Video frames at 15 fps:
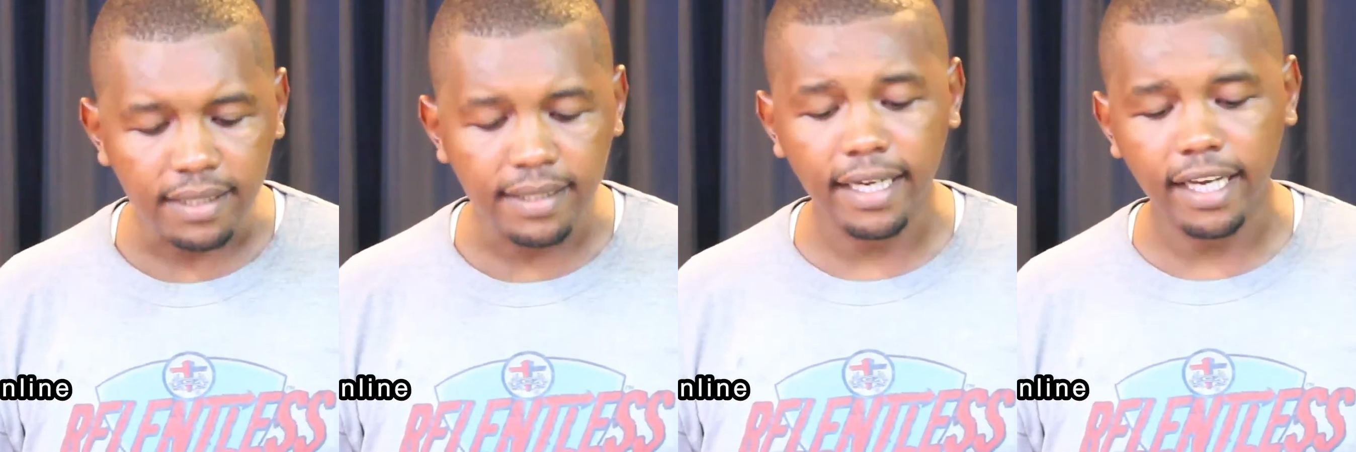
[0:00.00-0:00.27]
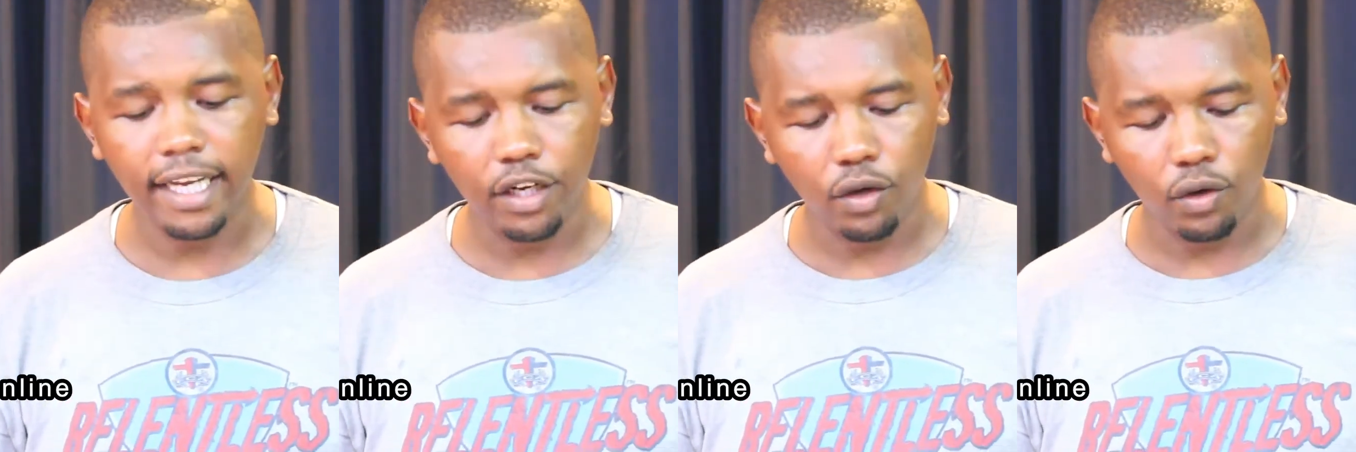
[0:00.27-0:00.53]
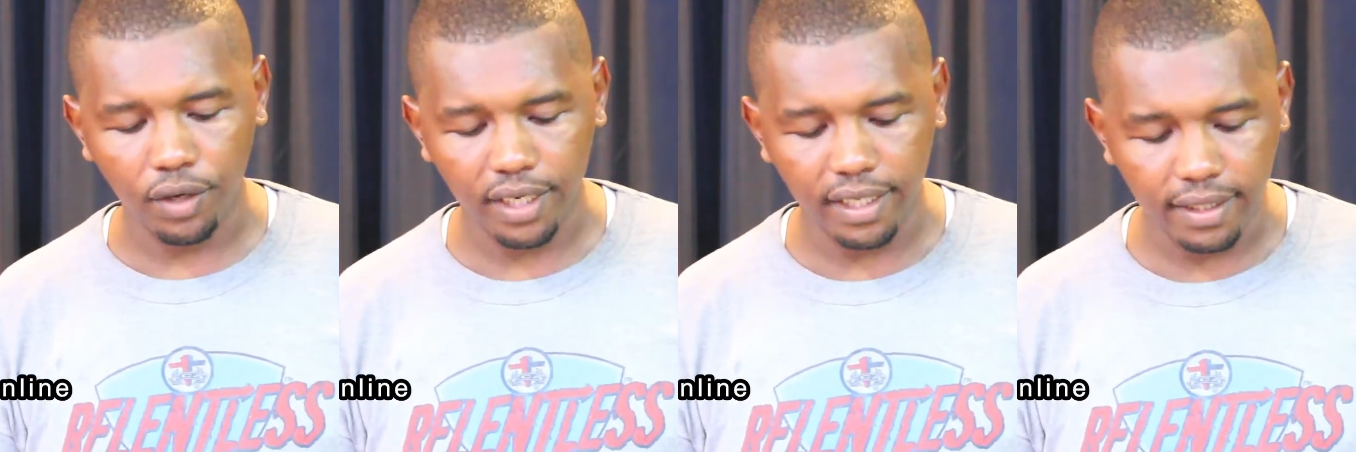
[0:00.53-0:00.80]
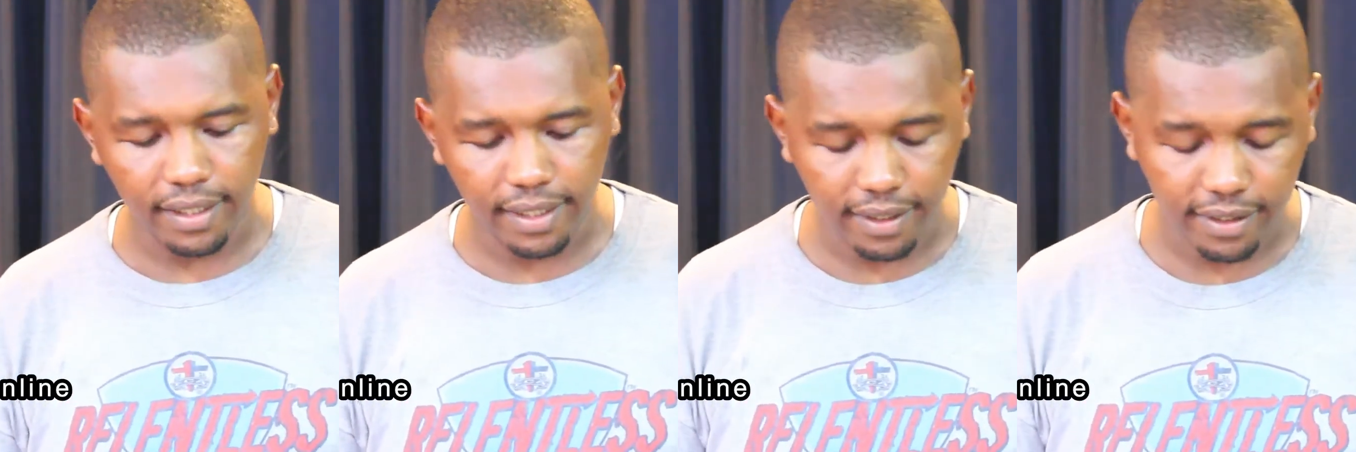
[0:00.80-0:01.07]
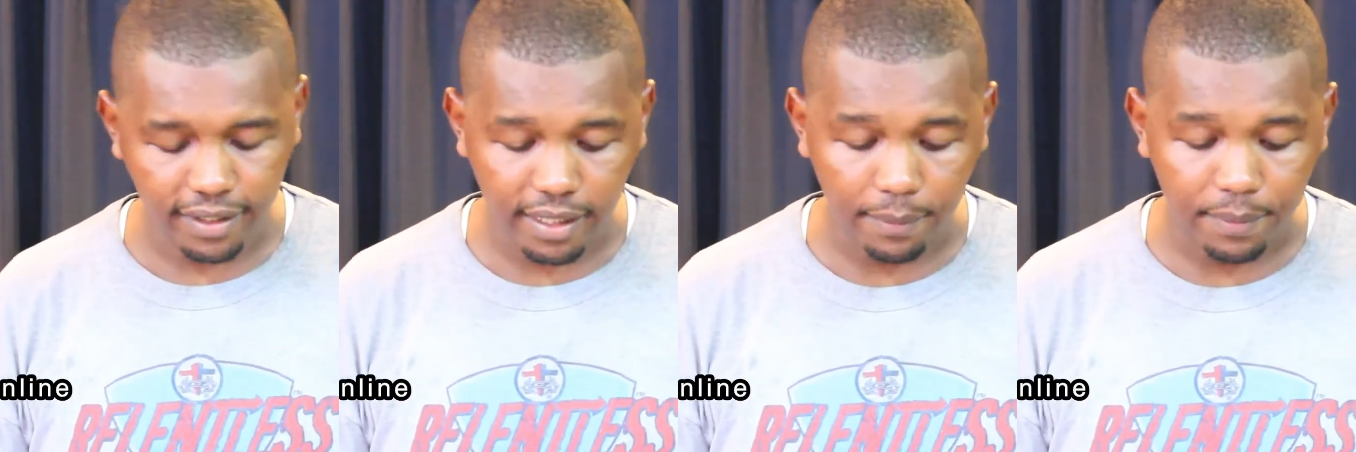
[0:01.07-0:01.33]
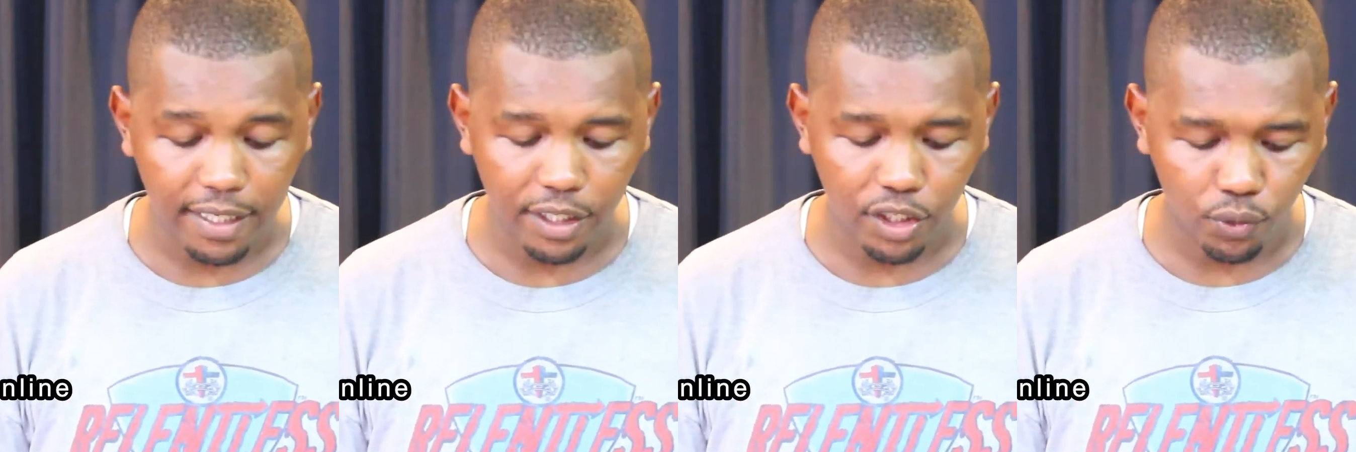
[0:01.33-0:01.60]
2 Corinthians
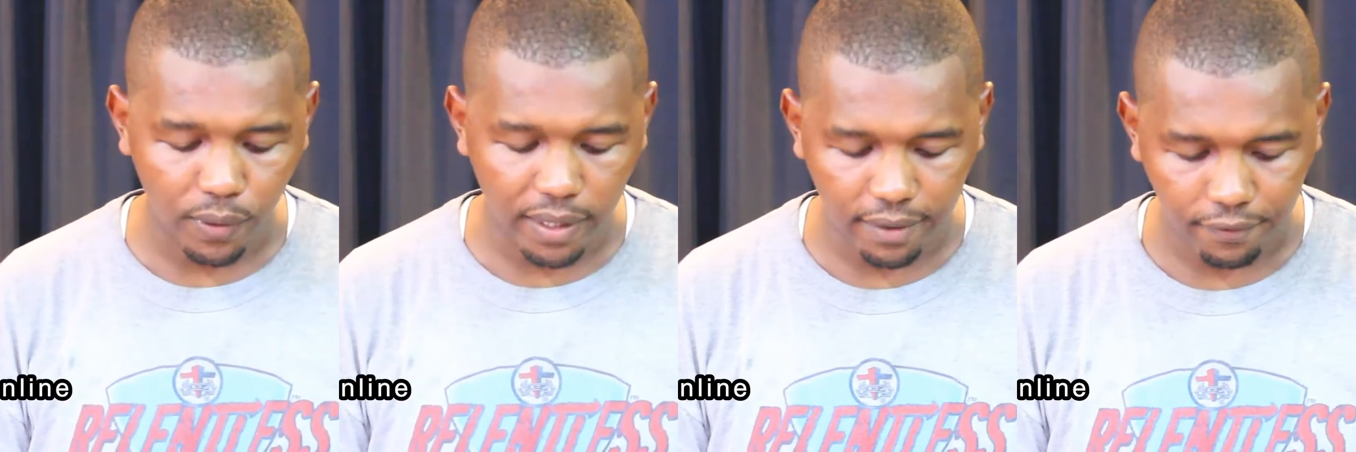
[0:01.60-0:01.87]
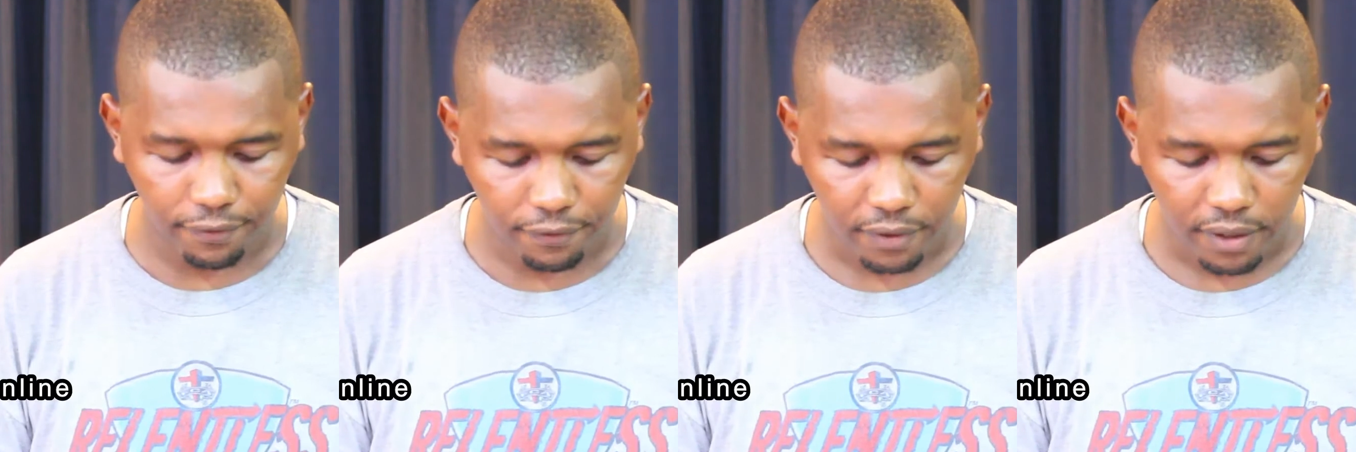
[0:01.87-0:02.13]
chapter 12,